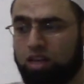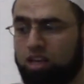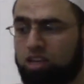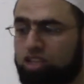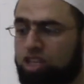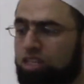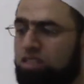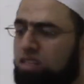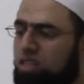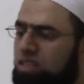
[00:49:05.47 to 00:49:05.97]

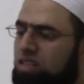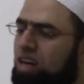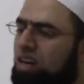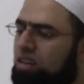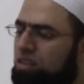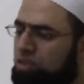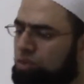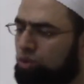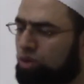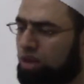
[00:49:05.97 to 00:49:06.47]
She said, Ya
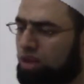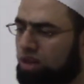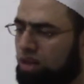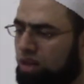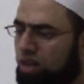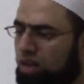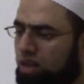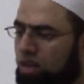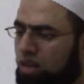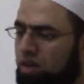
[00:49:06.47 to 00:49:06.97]

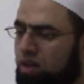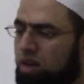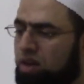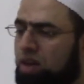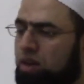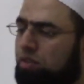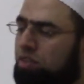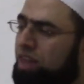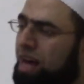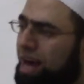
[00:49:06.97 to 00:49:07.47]
Rasulullah,
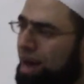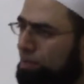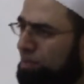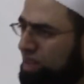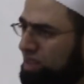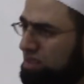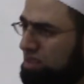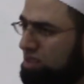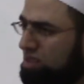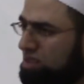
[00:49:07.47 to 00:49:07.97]

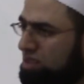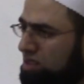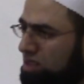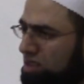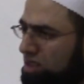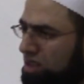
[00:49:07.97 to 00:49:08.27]
Thabit,